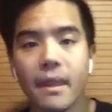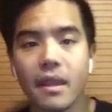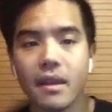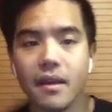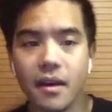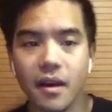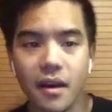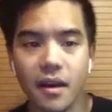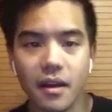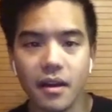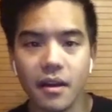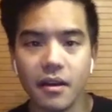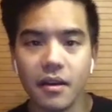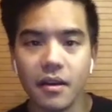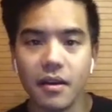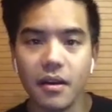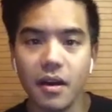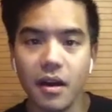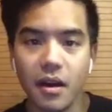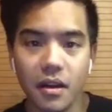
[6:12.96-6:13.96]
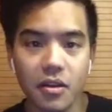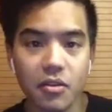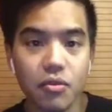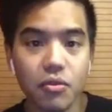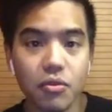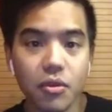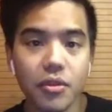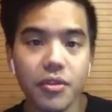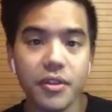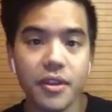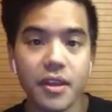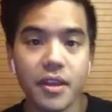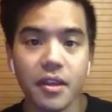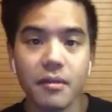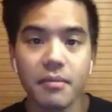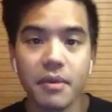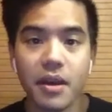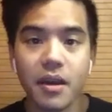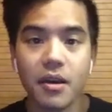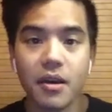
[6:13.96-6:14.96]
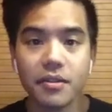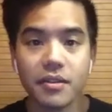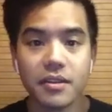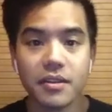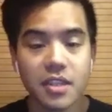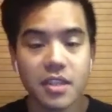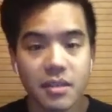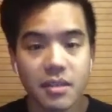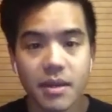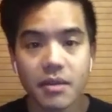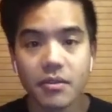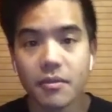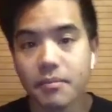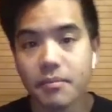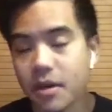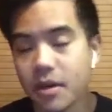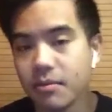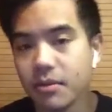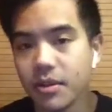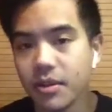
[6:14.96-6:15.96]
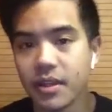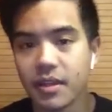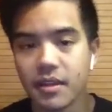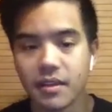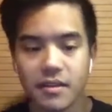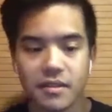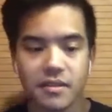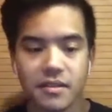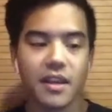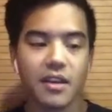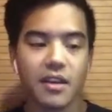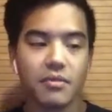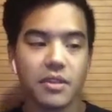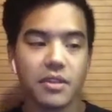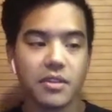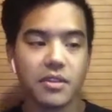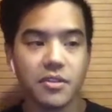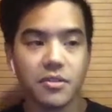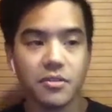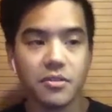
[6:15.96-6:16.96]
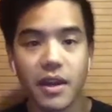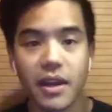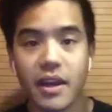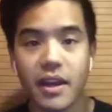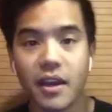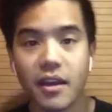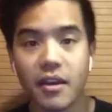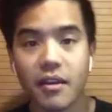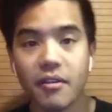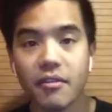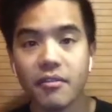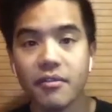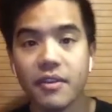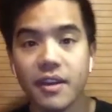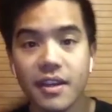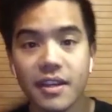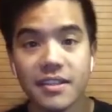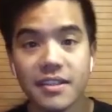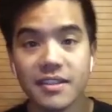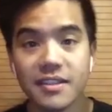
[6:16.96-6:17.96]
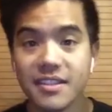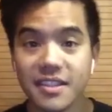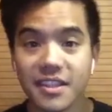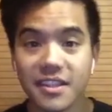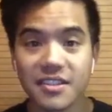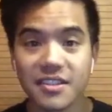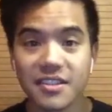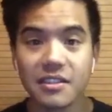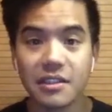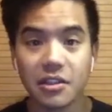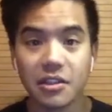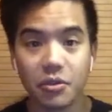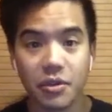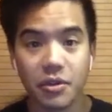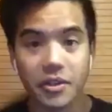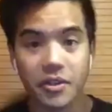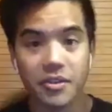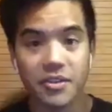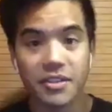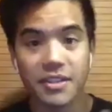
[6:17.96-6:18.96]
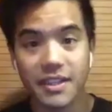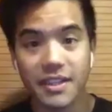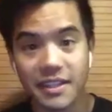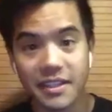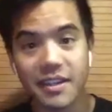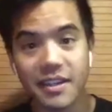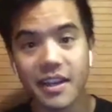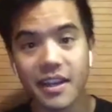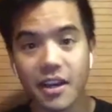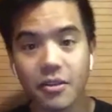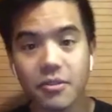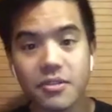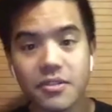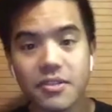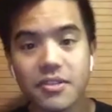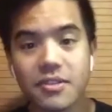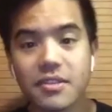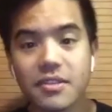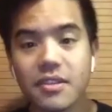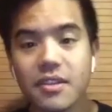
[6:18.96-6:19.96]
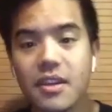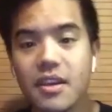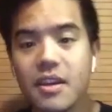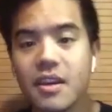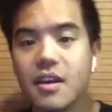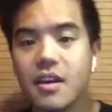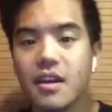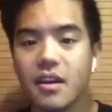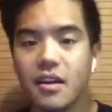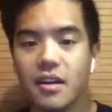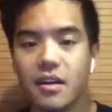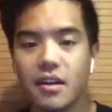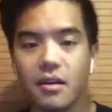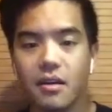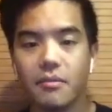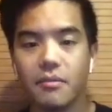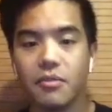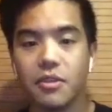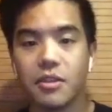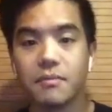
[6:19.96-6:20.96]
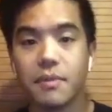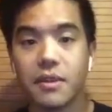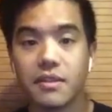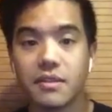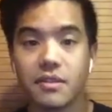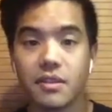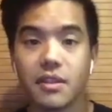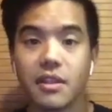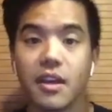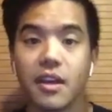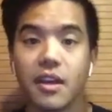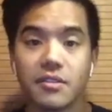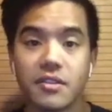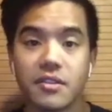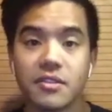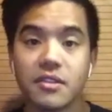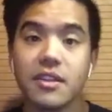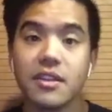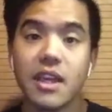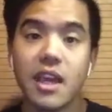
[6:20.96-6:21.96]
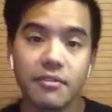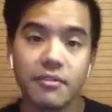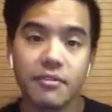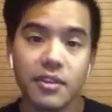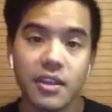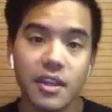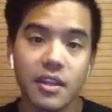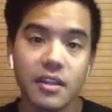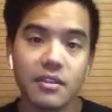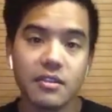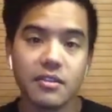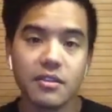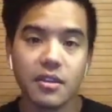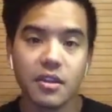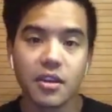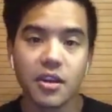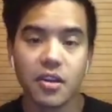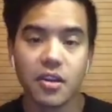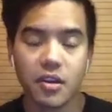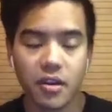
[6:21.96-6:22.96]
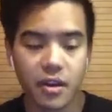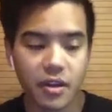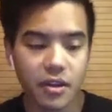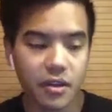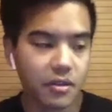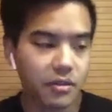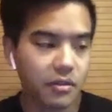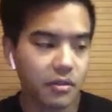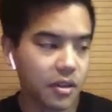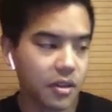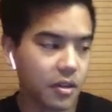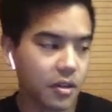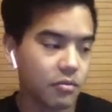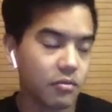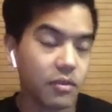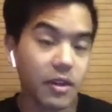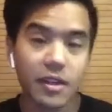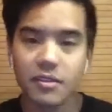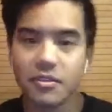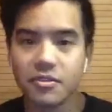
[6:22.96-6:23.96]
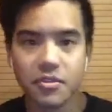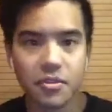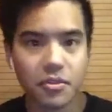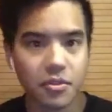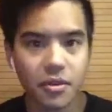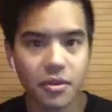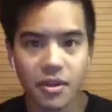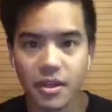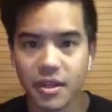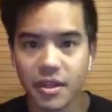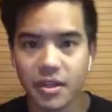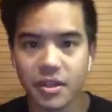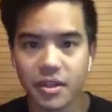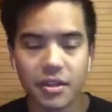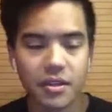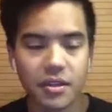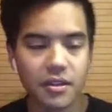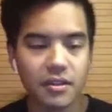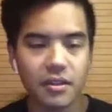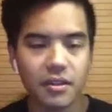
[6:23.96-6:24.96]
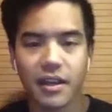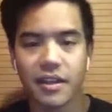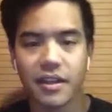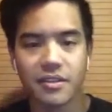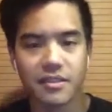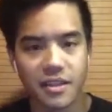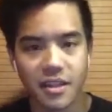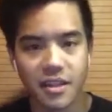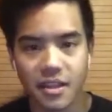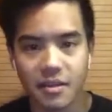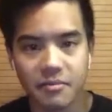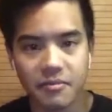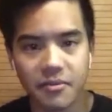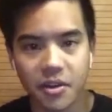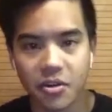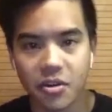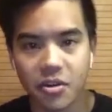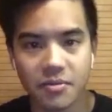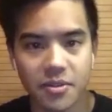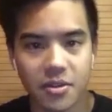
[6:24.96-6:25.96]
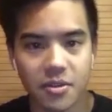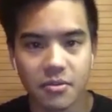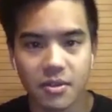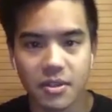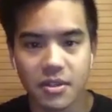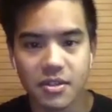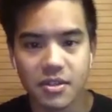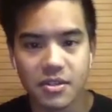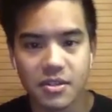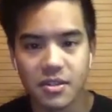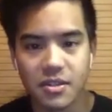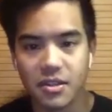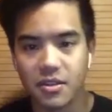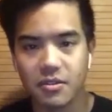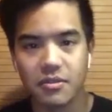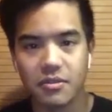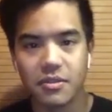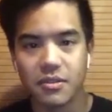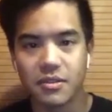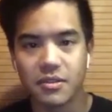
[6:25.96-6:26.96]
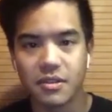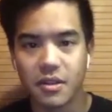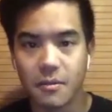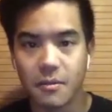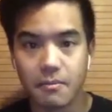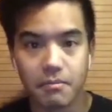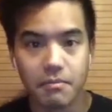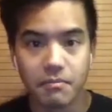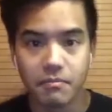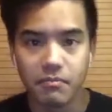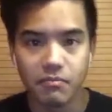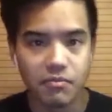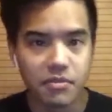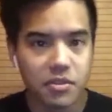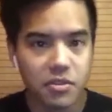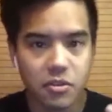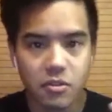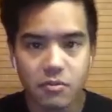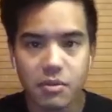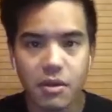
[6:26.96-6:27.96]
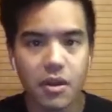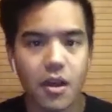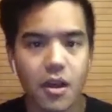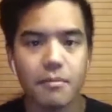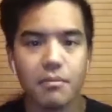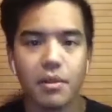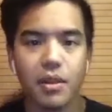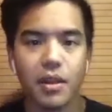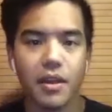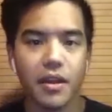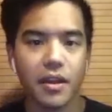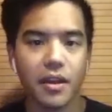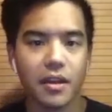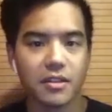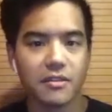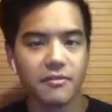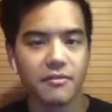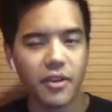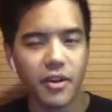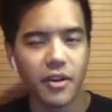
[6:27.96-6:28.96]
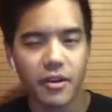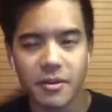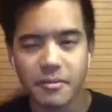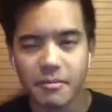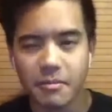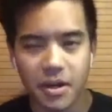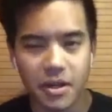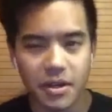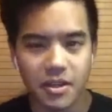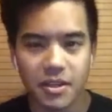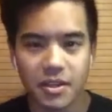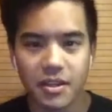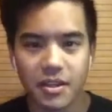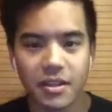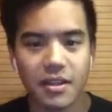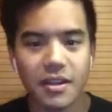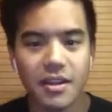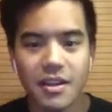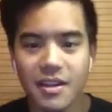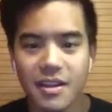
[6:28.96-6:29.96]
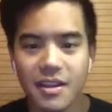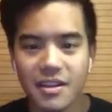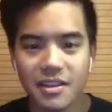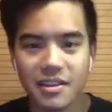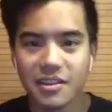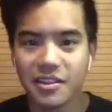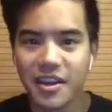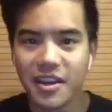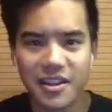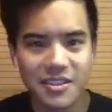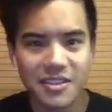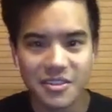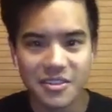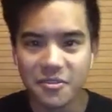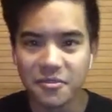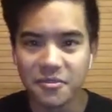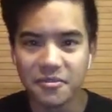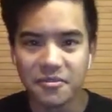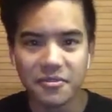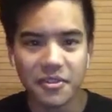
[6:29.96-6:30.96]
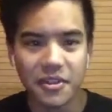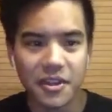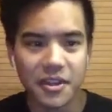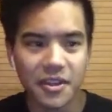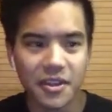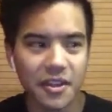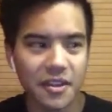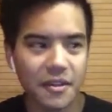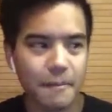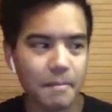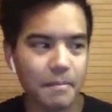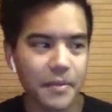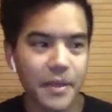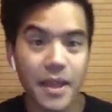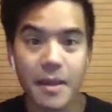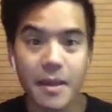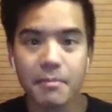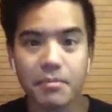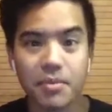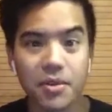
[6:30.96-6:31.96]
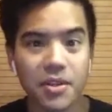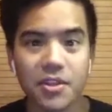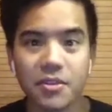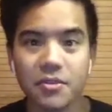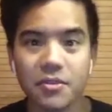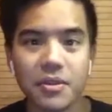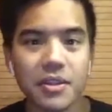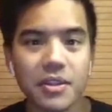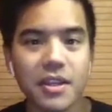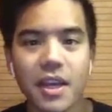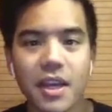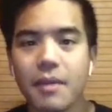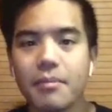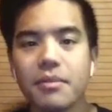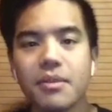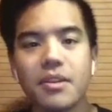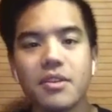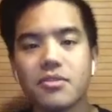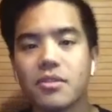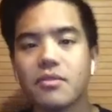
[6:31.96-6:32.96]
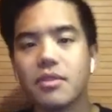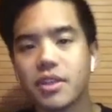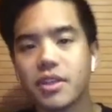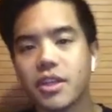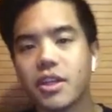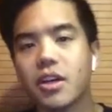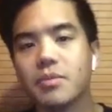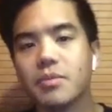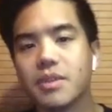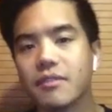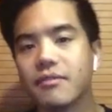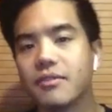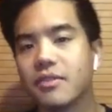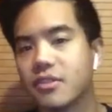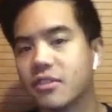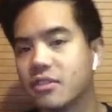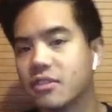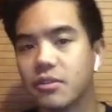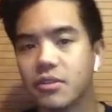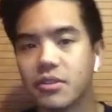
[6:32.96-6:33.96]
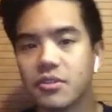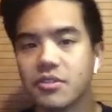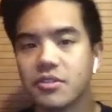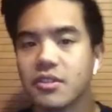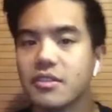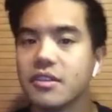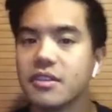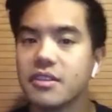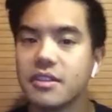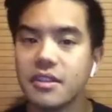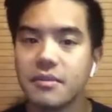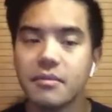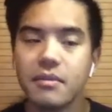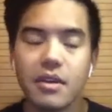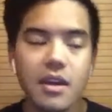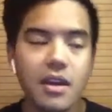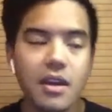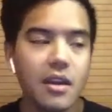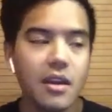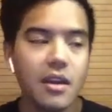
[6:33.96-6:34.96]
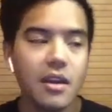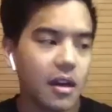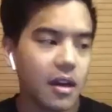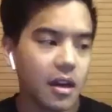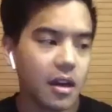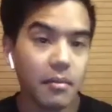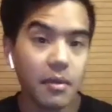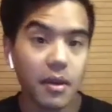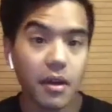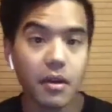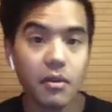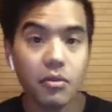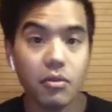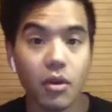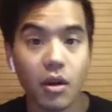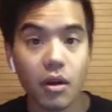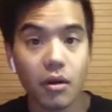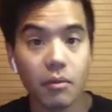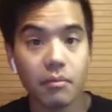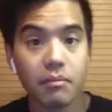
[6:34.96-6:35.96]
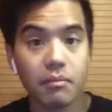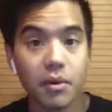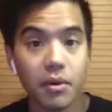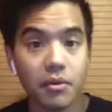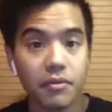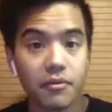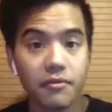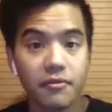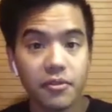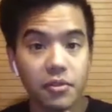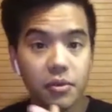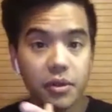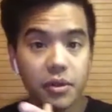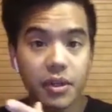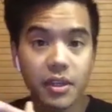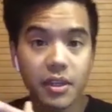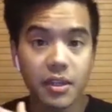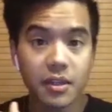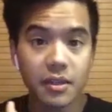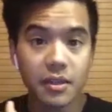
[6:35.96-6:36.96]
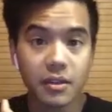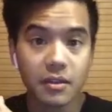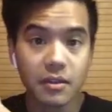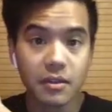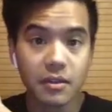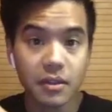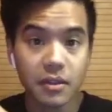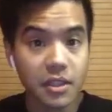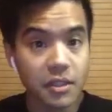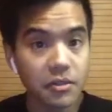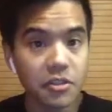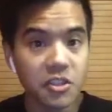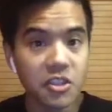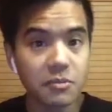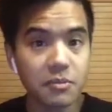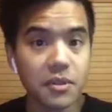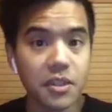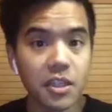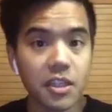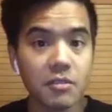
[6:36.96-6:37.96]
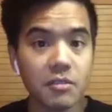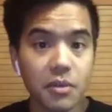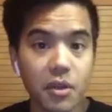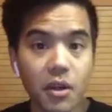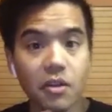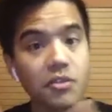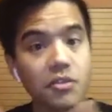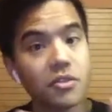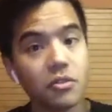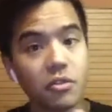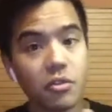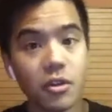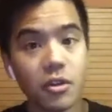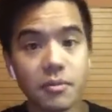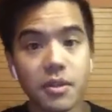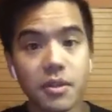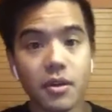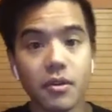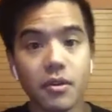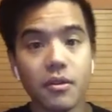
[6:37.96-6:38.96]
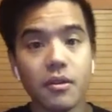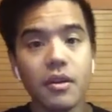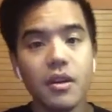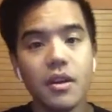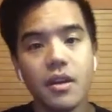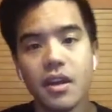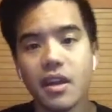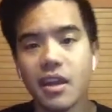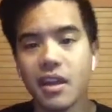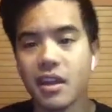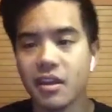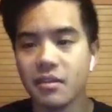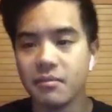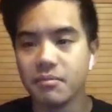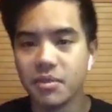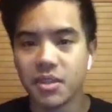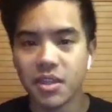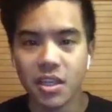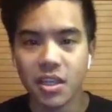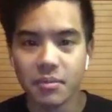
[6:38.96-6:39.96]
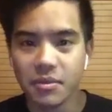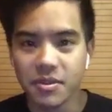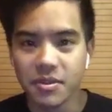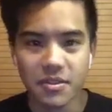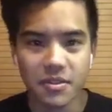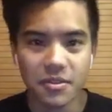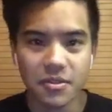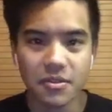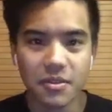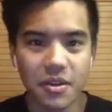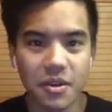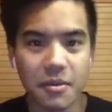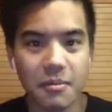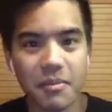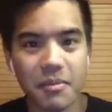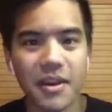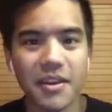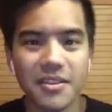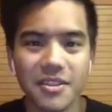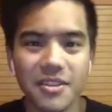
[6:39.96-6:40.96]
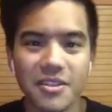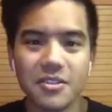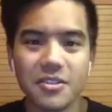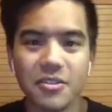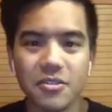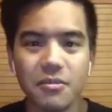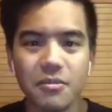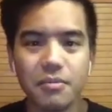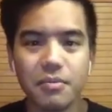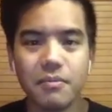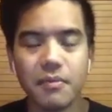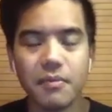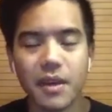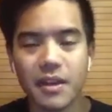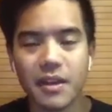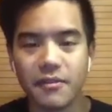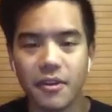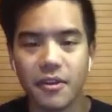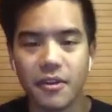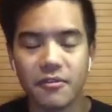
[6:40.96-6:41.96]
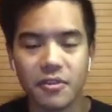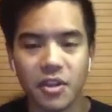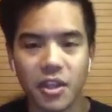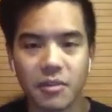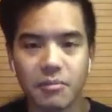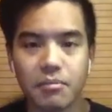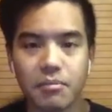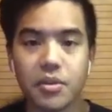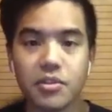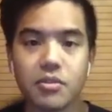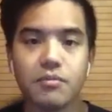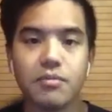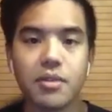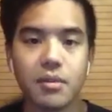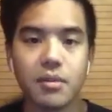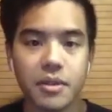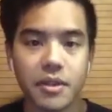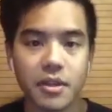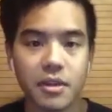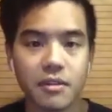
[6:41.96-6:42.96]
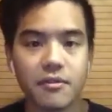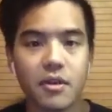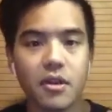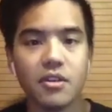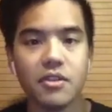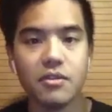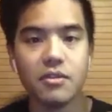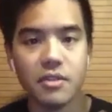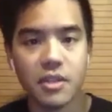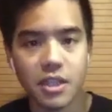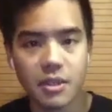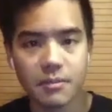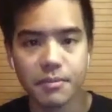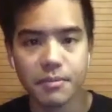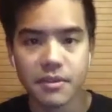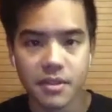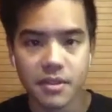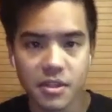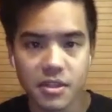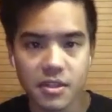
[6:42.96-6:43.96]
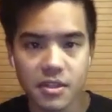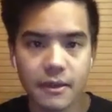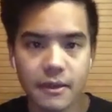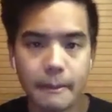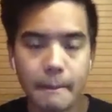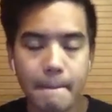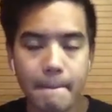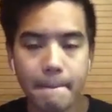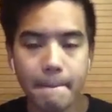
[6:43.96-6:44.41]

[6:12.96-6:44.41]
Uh, a cool thing about the team at Republic is that we do have six lawyers in-house, uh, which basically allows us to navigate the current, you know, regulatory landscape for crypto, which you know is com super complex, very muddy, lots of like ambiguity happening. So it really helps having these lawyers on the team um, who are both fluent in legal speak, but also crypto and being able to combine the two, I, I feel like puts Republic in a very unique position